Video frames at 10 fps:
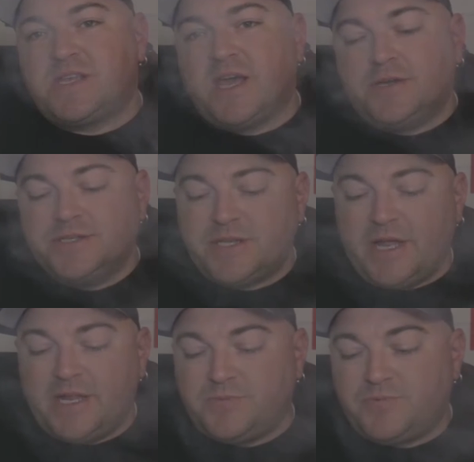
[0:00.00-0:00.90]
sells,
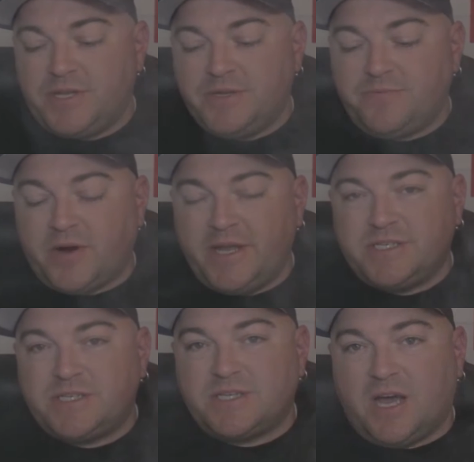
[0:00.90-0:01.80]
and it's a pretty good
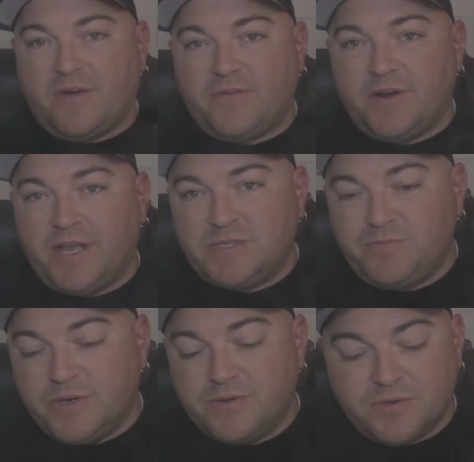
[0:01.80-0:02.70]
price for a nice
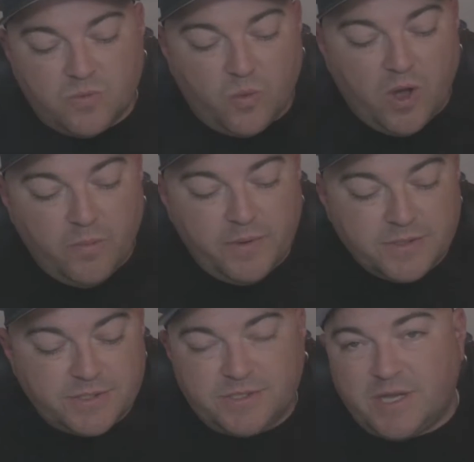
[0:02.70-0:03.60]
built,
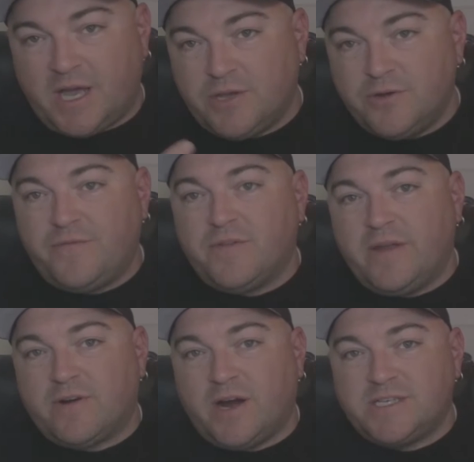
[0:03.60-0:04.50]
well-built, good
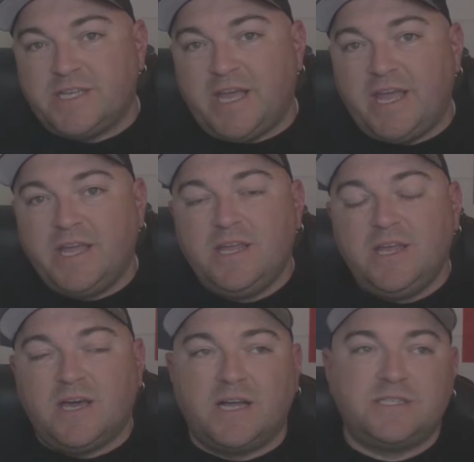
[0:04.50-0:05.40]
flavor RTA.
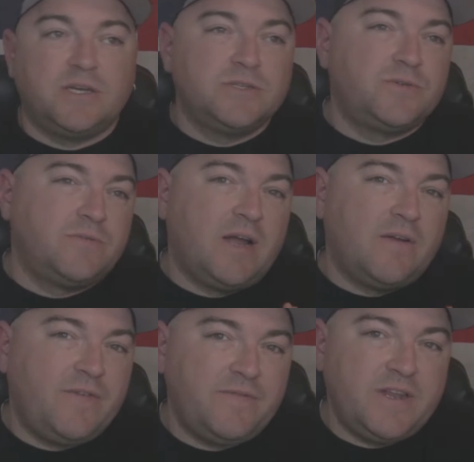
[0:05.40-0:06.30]
It sells for
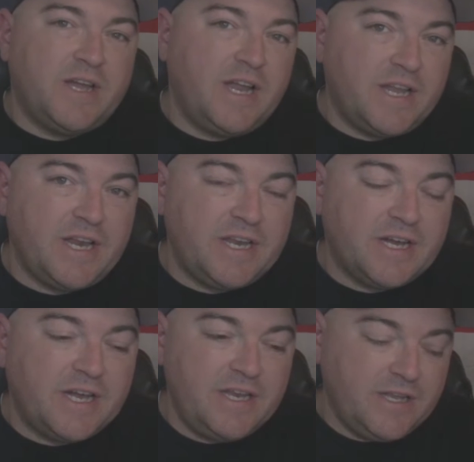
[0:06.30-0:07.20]
around
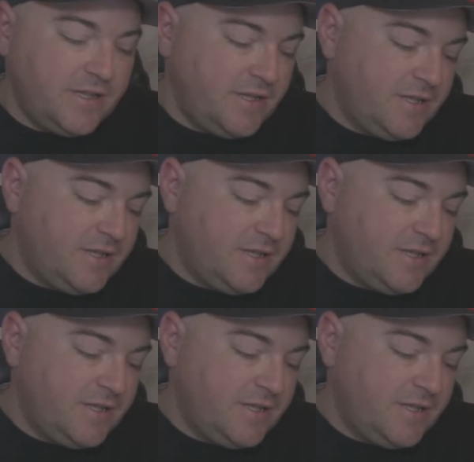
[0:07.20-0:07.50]
$59.99.